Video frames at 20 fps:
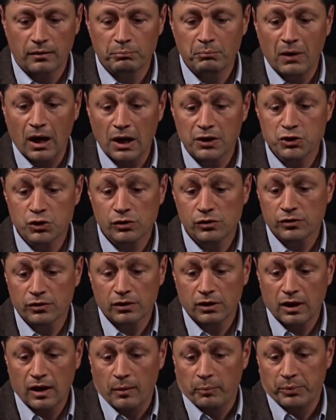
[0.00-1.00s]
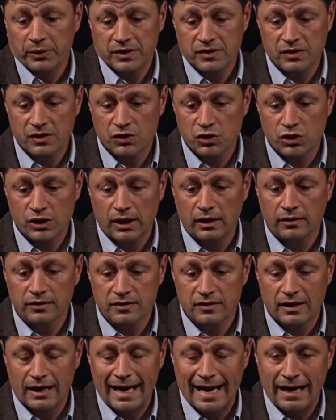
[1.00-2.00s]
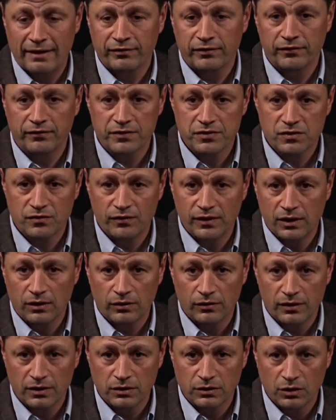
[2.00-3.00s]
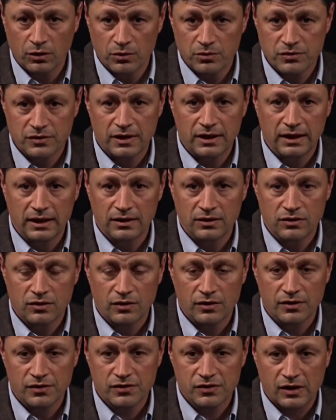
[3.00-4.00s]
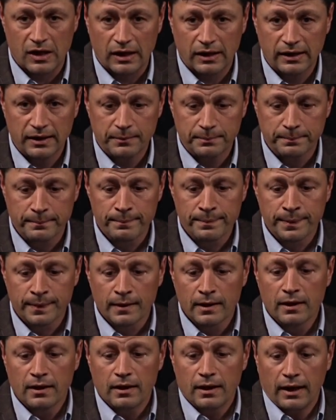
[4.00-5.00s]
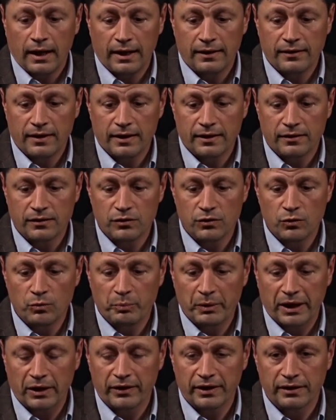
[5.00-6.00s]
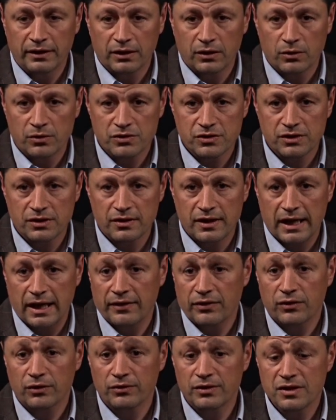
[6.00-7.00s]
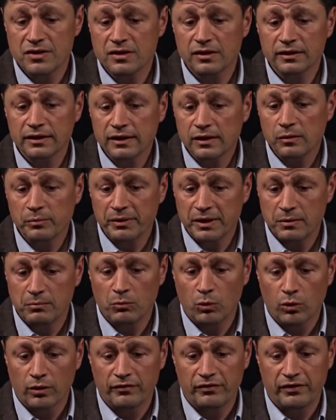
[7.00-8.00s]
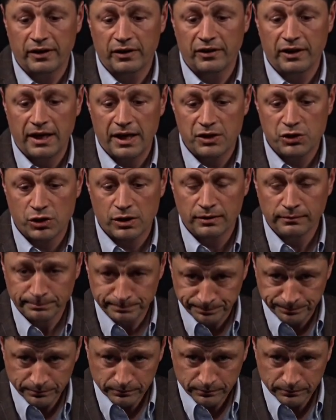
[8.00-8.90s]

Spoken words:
modular cup. It's a shell. It's a half of a sphere that goes into the socket, and then a new bearing that goes into that. There is a little bit more variation